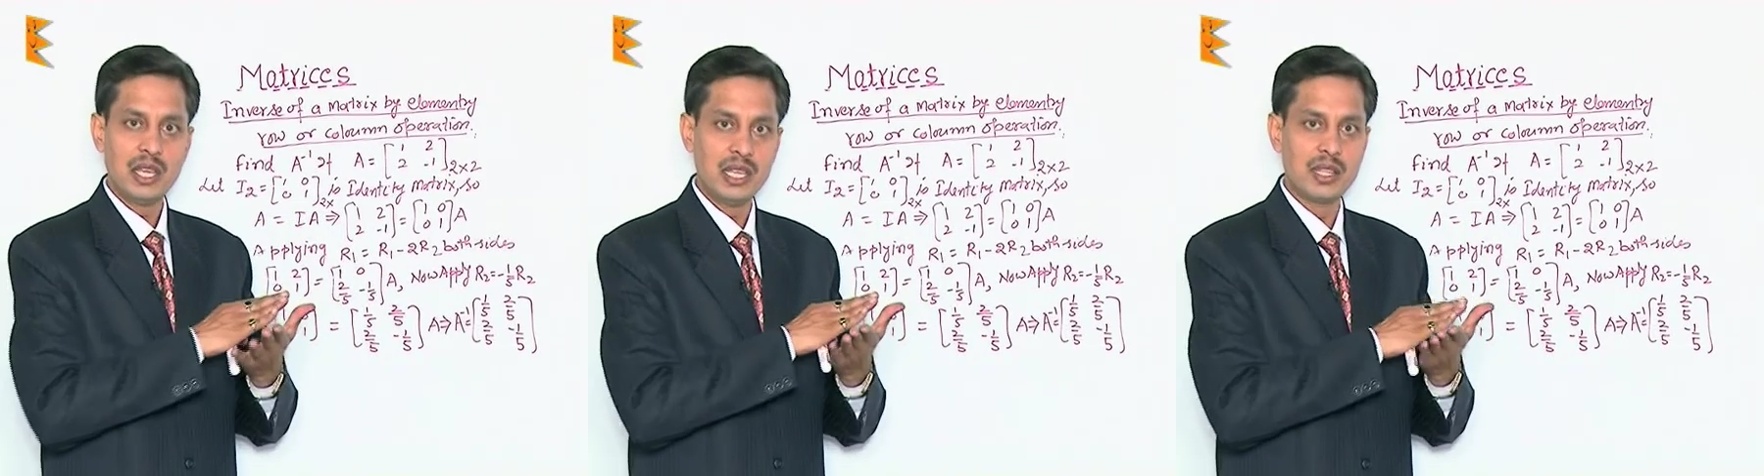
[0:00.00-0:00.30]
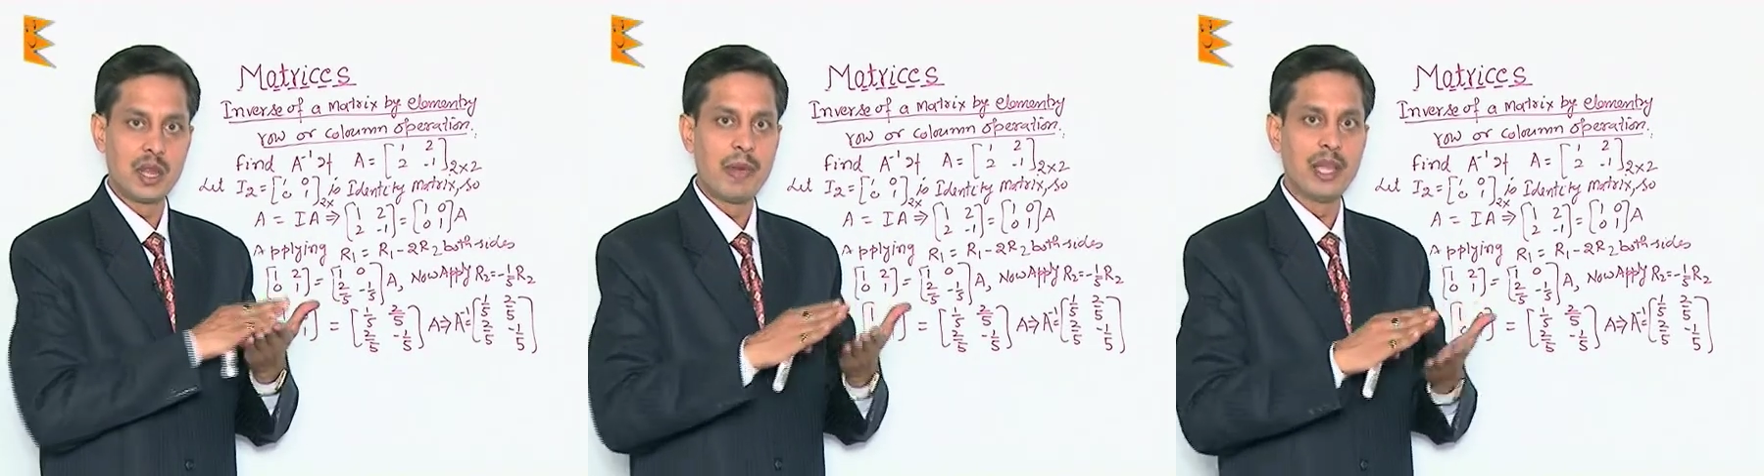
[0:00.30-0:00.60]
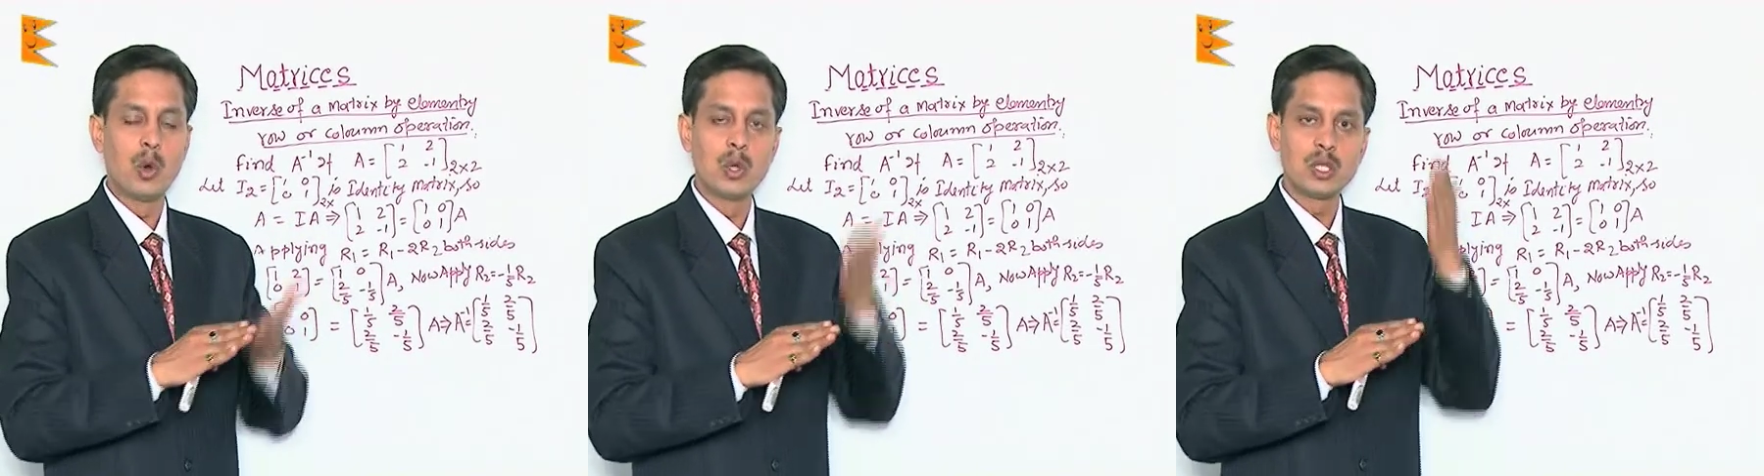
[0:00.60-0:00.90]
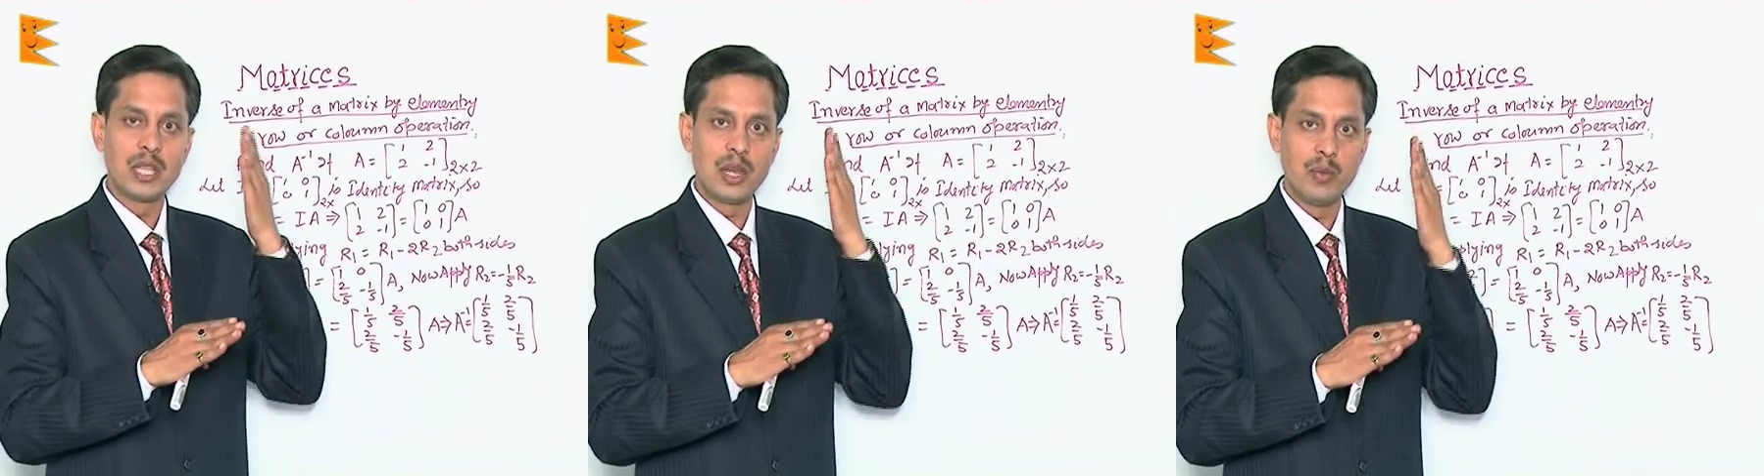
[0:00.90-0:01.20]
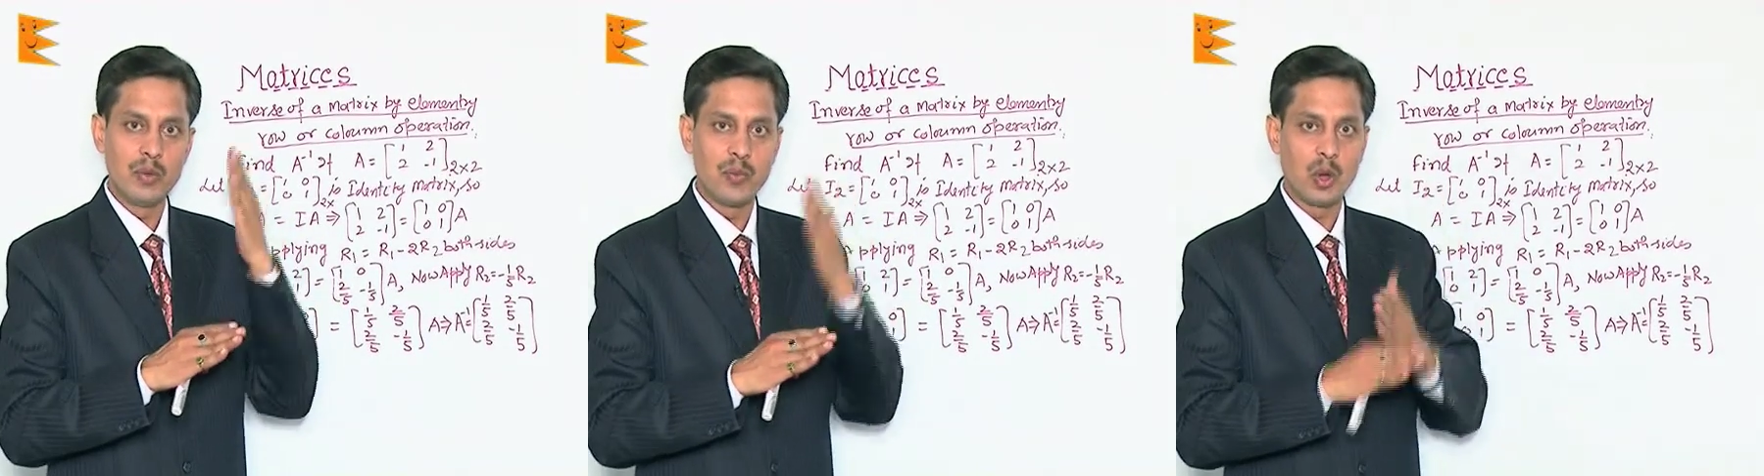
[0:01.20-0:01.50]
either by rows, then
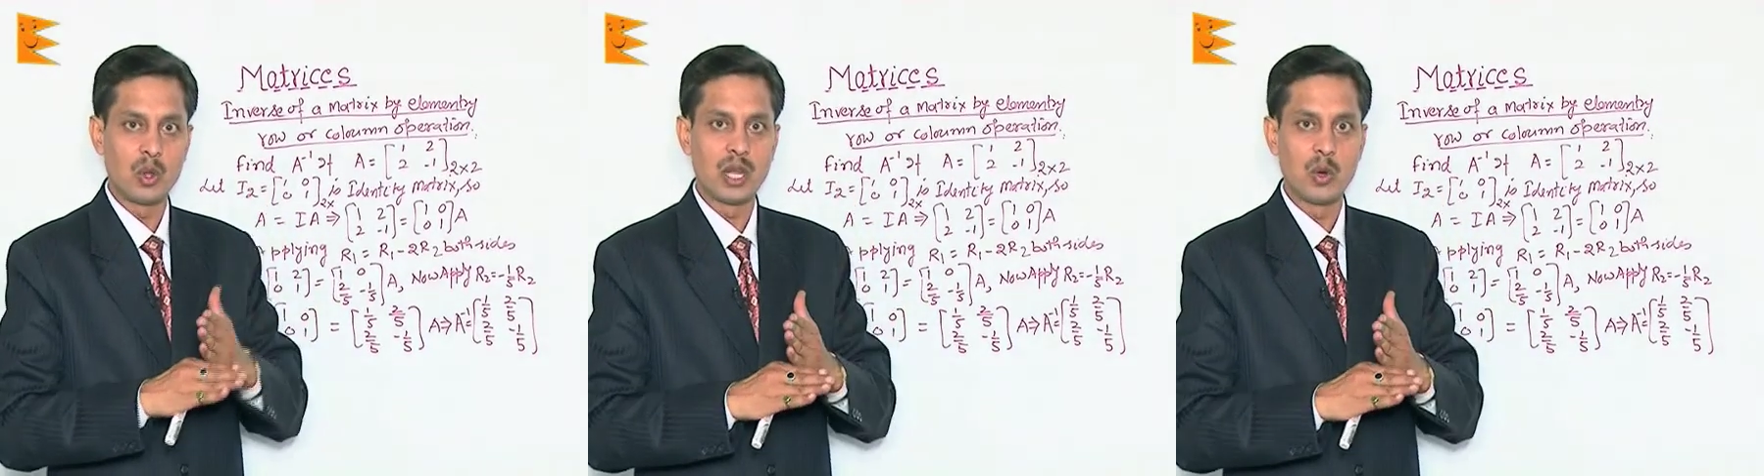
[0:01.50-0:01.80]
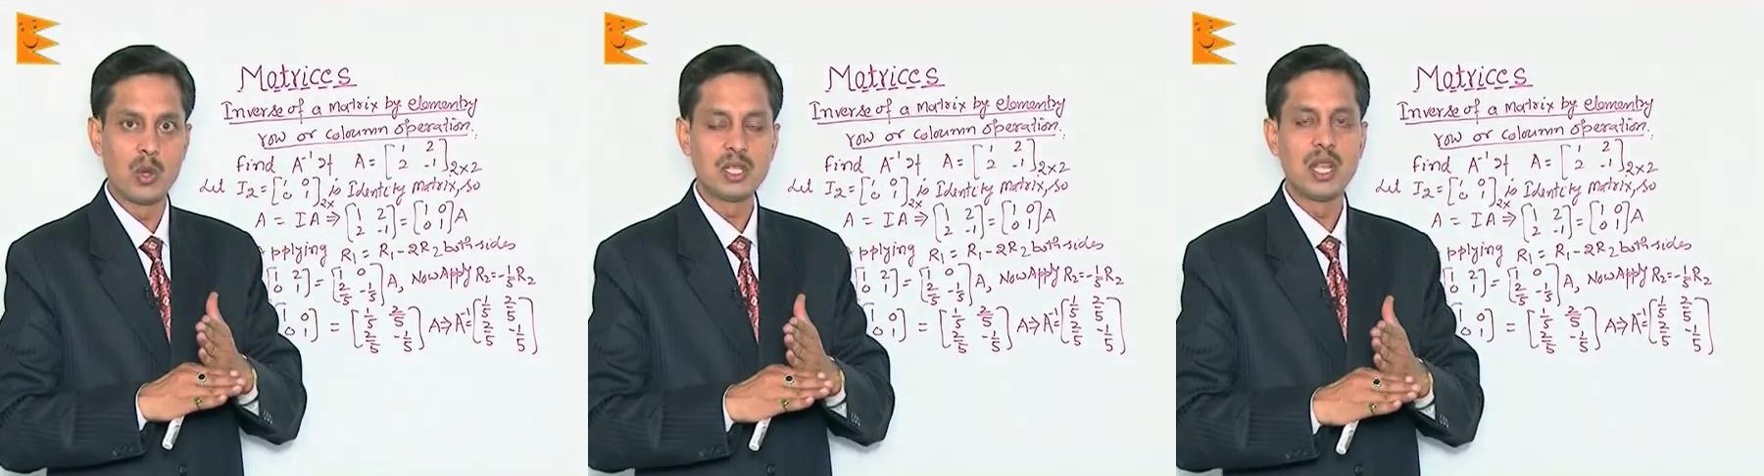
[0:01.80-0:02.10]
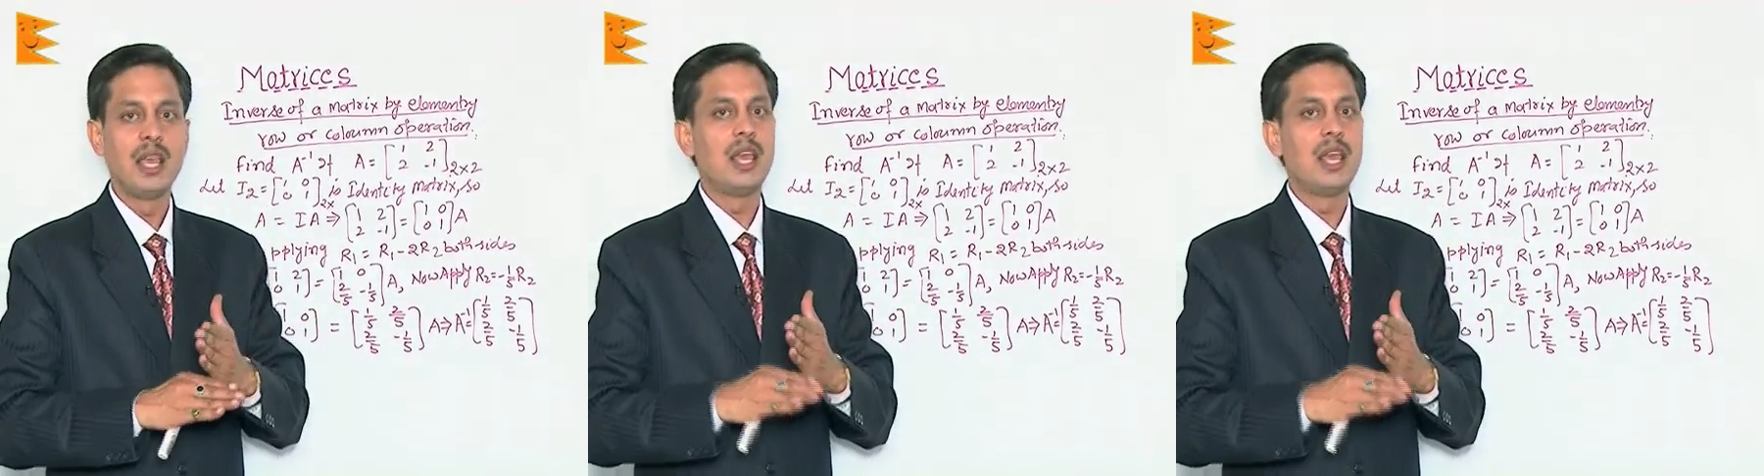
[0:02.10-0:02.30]
we follow the rows.